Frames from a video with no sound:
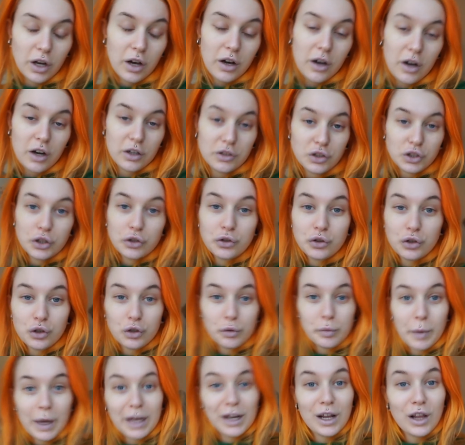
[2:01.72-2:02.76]
on
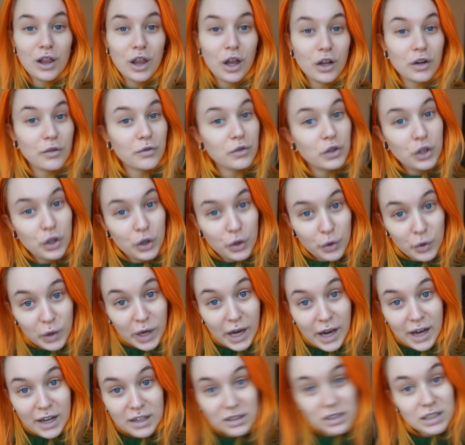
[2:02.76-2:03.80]
YouTube, and a lot of you
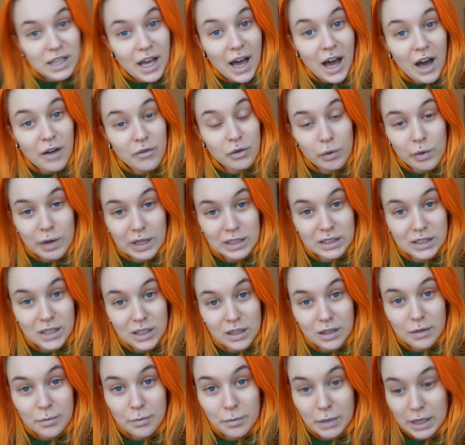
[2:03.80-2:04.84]
guys have
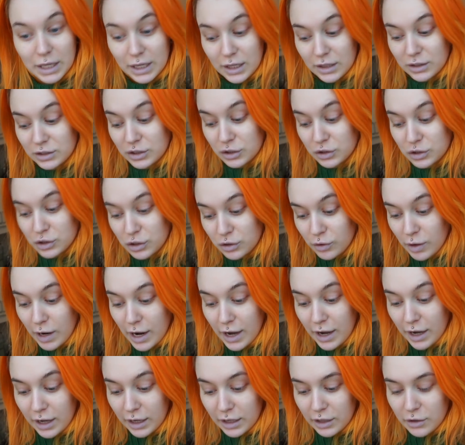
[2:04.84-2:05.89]
requested me to
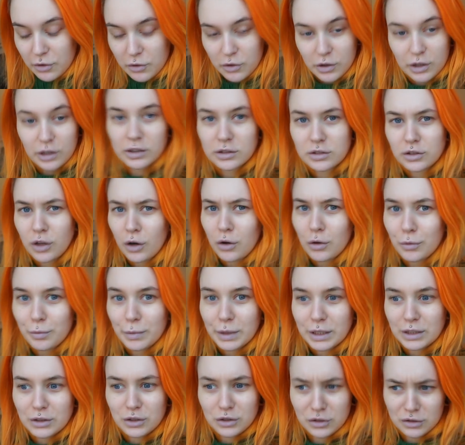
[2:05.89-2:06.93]
try, or told
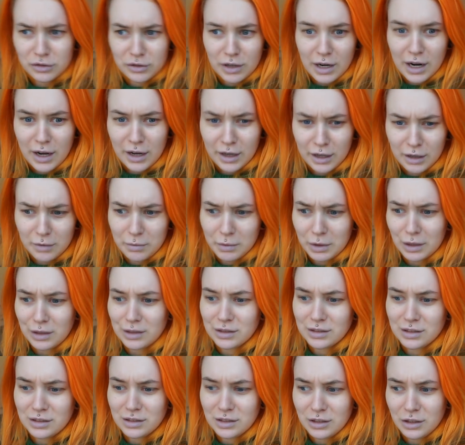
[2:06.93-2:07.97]
me to try
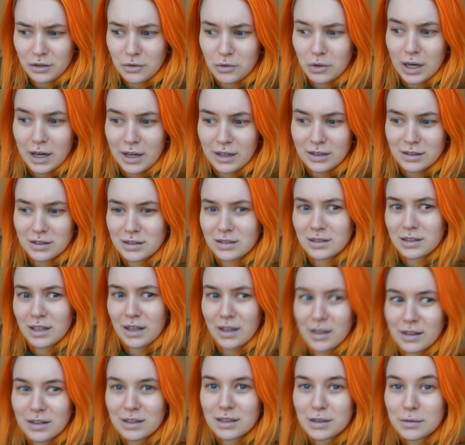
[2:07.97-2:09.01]
because you guys say
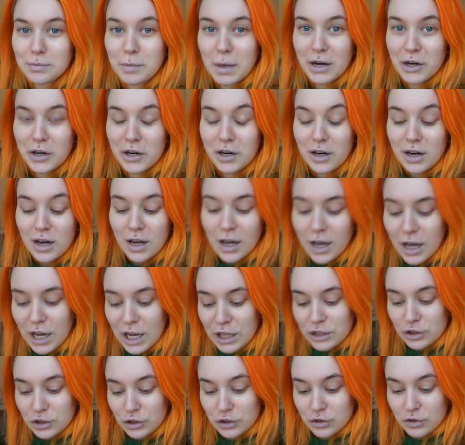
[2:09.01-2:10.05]
it's better,
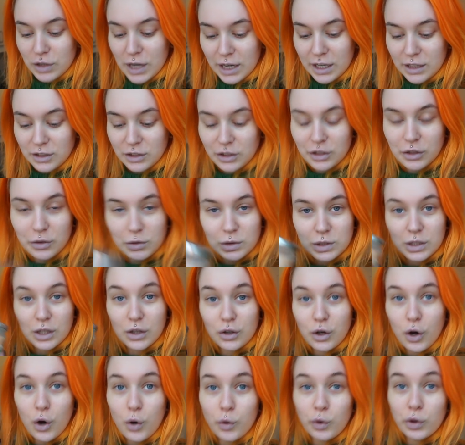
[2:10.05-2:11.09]
to try and use
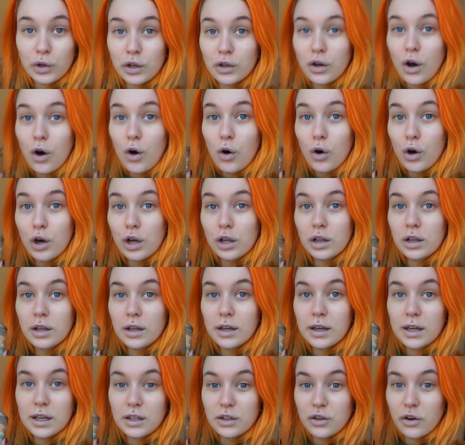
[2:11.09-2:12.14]
coconut oil
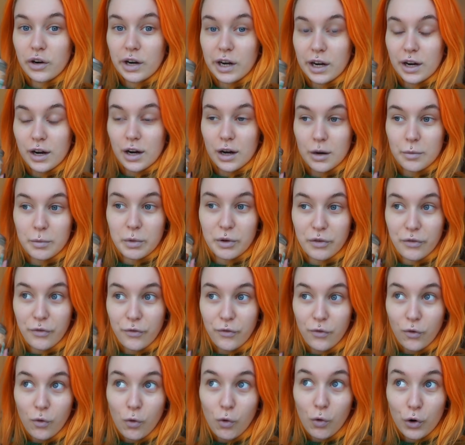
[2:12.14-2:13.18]
in your hair
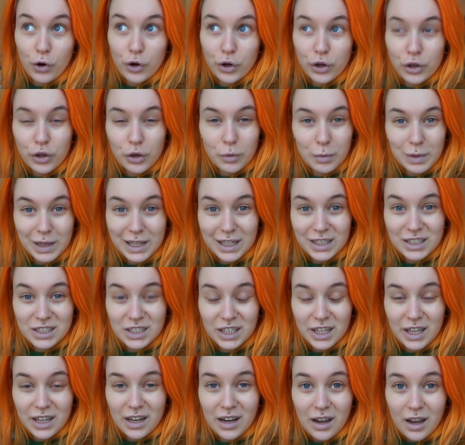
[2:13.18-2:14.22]
before you bleach
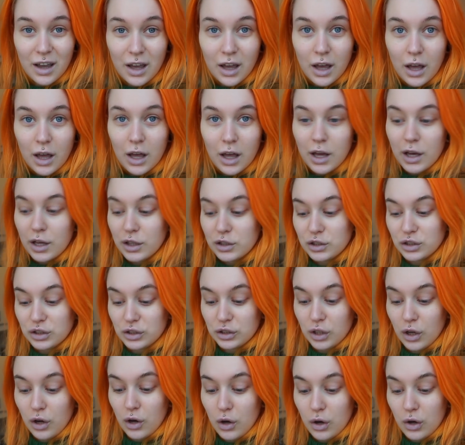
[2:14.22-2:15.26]
it.
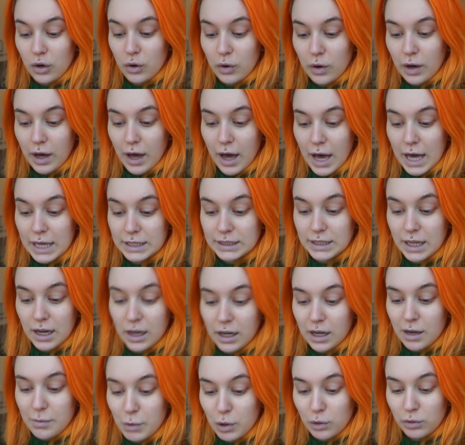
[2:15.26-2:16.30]
So as I
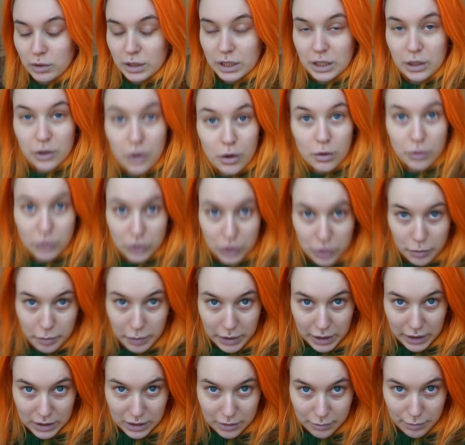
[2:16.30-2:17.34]
am only going to
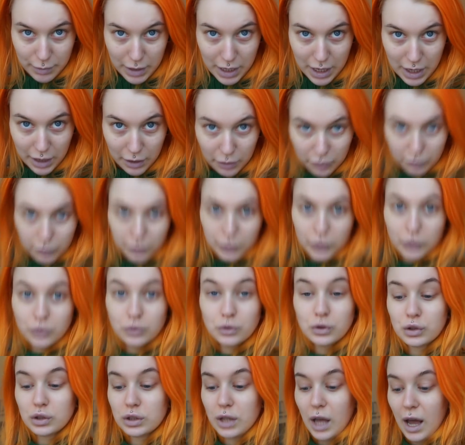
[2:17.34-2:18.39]
bleach my
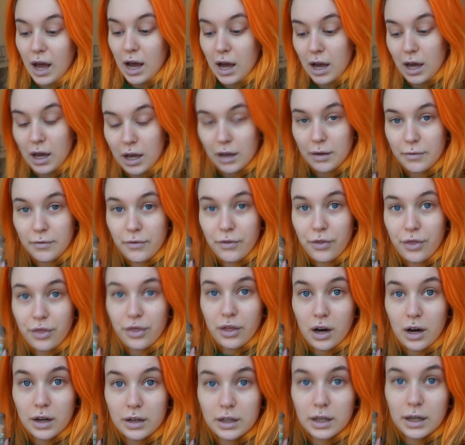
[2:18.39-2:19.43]
roots, I
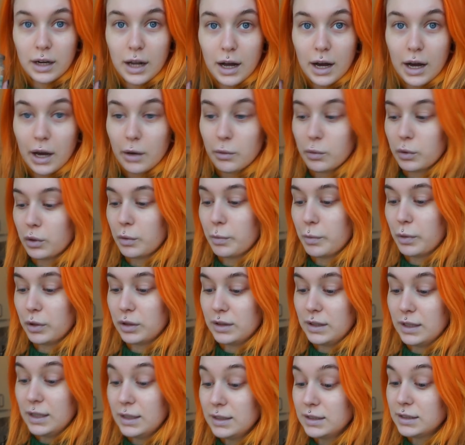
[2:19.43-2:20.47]
thought that I would put
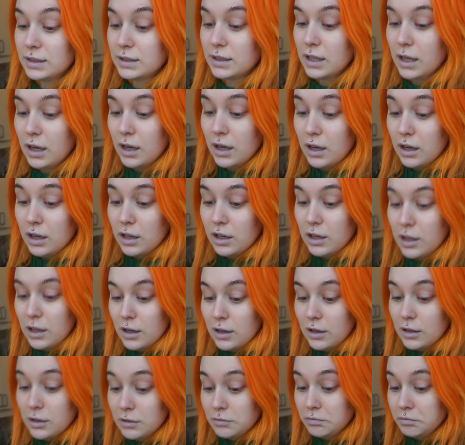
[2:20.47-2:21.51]
this
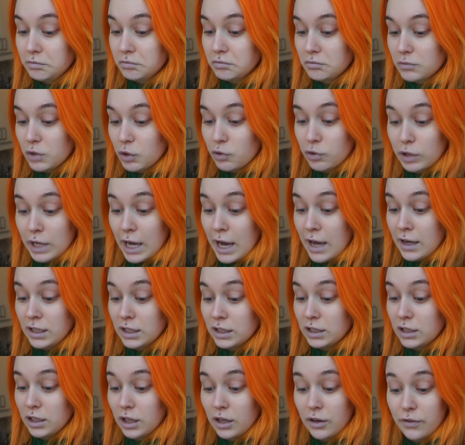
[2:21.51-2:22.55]

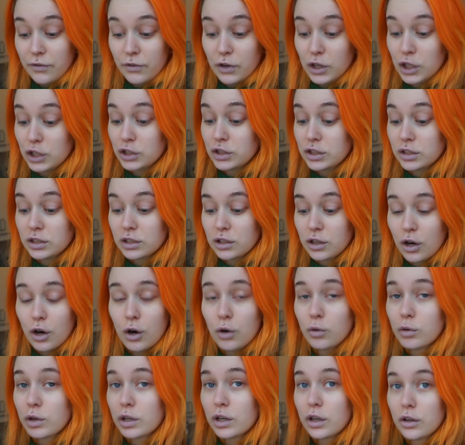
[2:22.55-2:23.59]
organic virgin
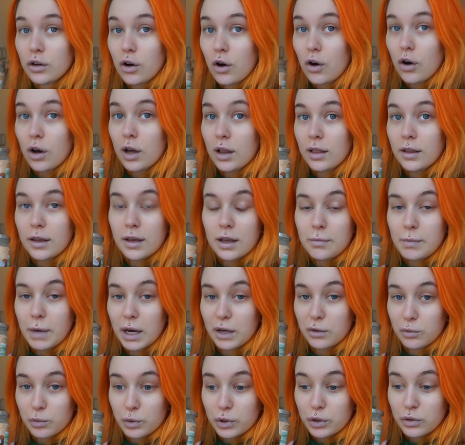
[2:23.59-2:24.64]
coconut oil in my
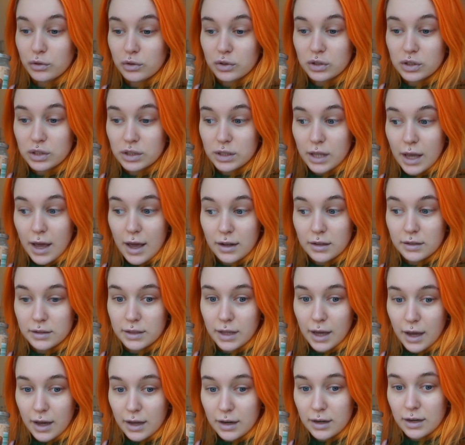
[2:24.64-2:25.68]
roots and
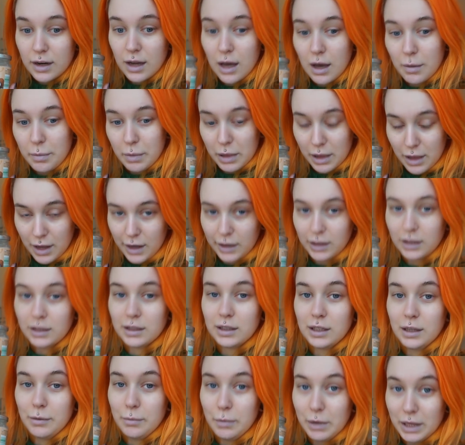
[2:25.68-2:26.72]
then apply
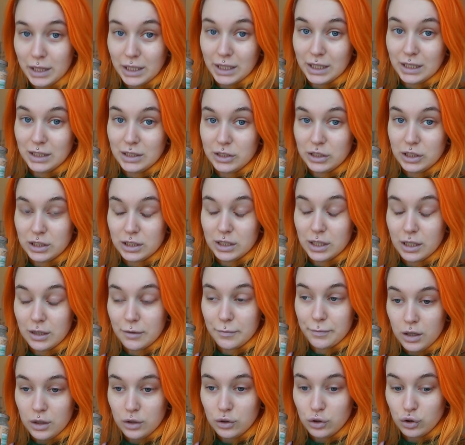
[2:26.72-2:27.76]
the bleach.
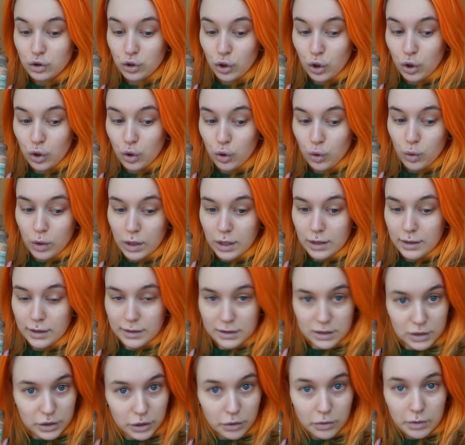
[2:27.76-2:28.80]
So
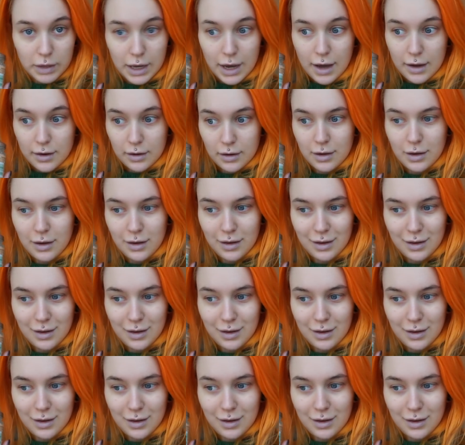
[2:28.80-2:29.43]
let's do that.